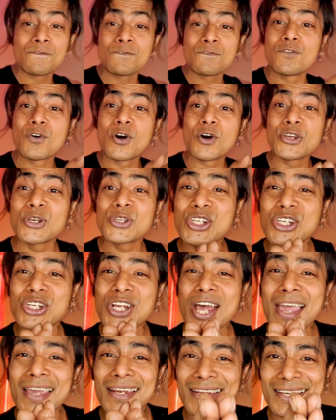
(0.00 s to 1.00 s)
for your
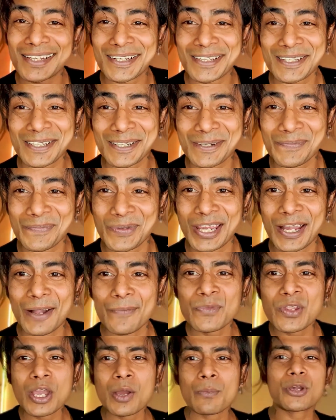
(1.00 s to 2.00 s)
stylings. Yeah,
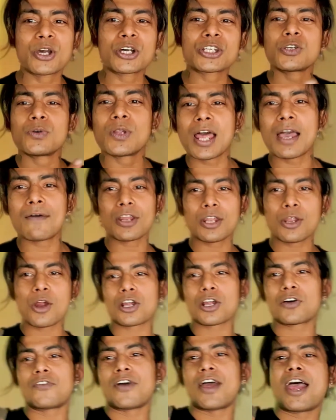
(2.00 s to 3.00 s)
because you will have a lot
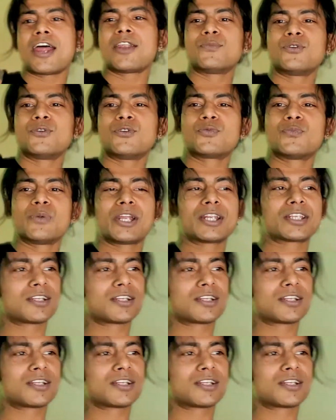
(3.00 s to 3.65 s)
of hand movements,